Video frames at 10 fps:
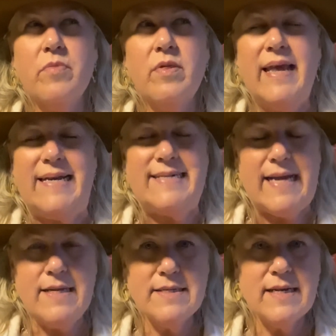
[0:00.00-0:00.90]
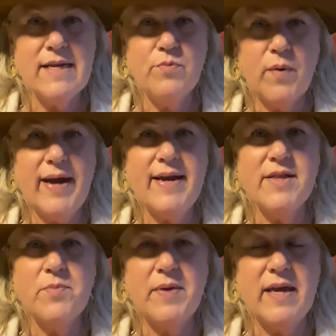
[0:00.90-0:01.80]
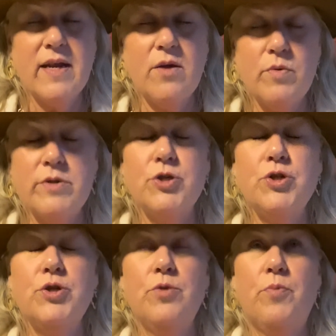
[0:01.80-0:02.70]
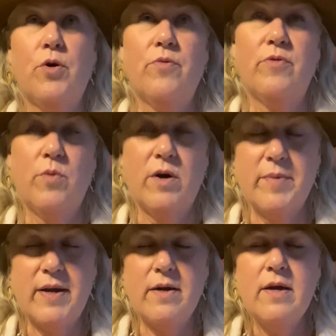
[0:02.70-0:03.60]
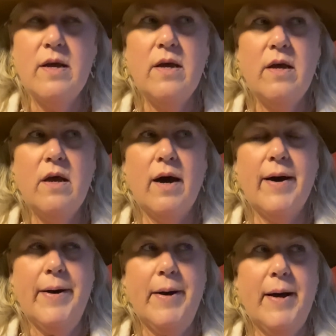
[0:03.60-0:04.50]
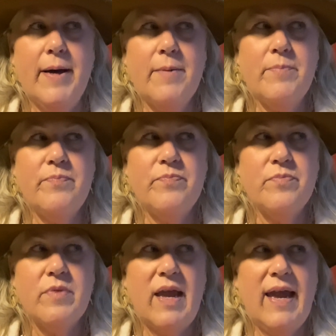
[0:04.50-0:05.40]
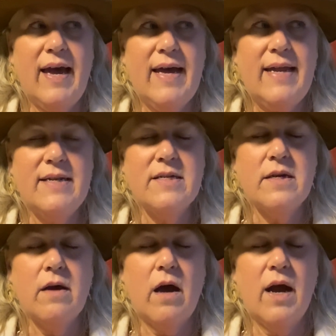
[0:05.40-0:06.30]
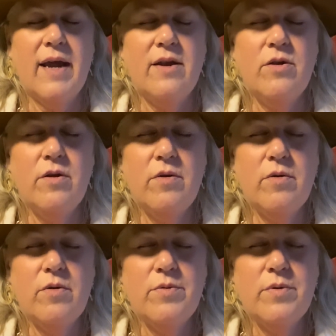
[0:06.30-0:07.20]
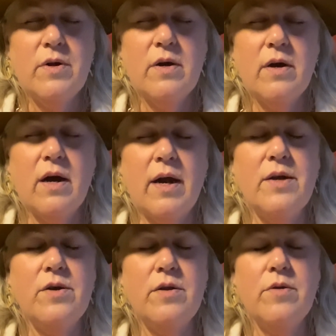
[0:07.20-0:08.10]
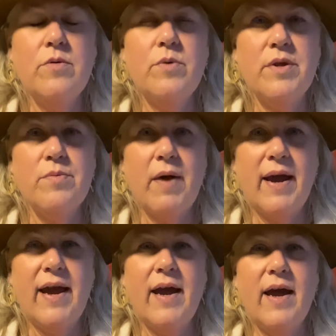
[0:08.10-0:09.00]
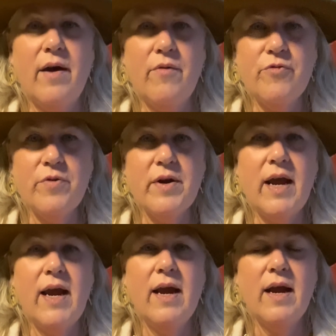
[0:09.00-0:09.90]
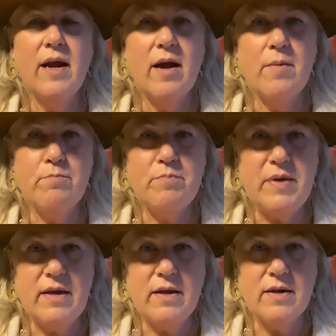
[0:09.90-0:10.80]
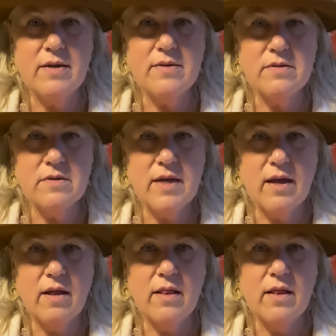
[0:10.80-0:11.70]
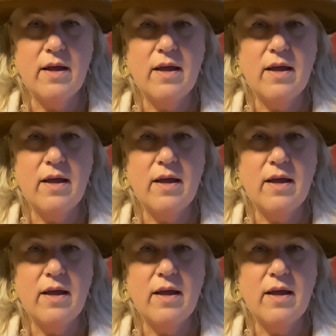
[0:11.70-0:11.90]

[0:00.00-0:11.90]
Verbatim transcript: the intensity right in the beginning was super overwhelming. Um and I knew I knew with my every being and cell